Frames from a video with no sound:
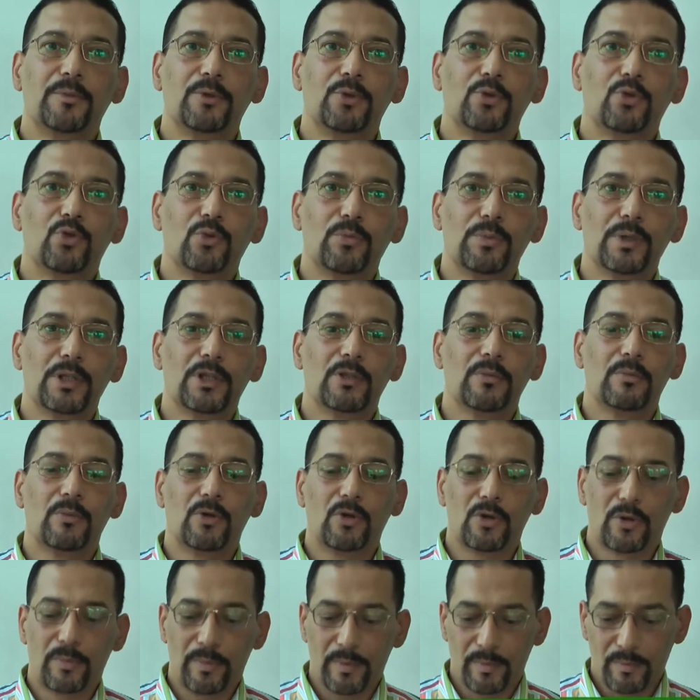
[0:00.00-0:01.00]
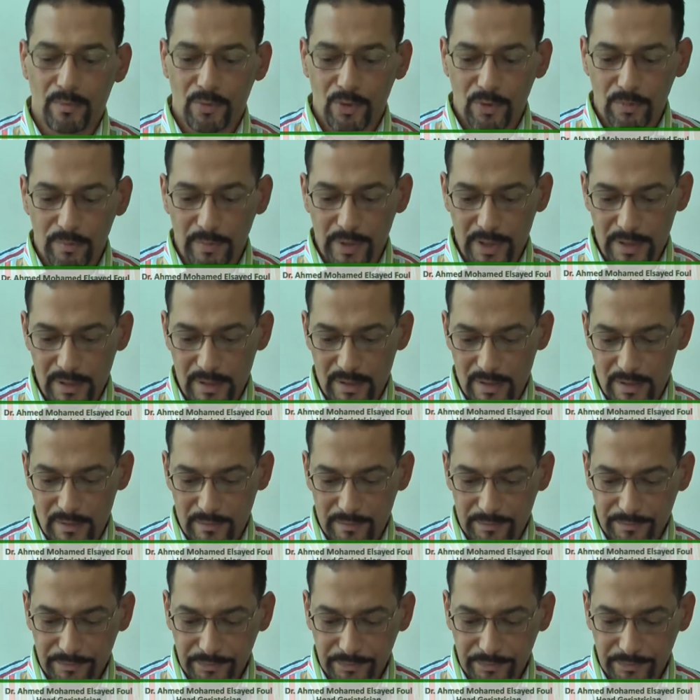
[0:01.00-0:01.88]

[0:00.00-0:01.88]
you to build more bone mass.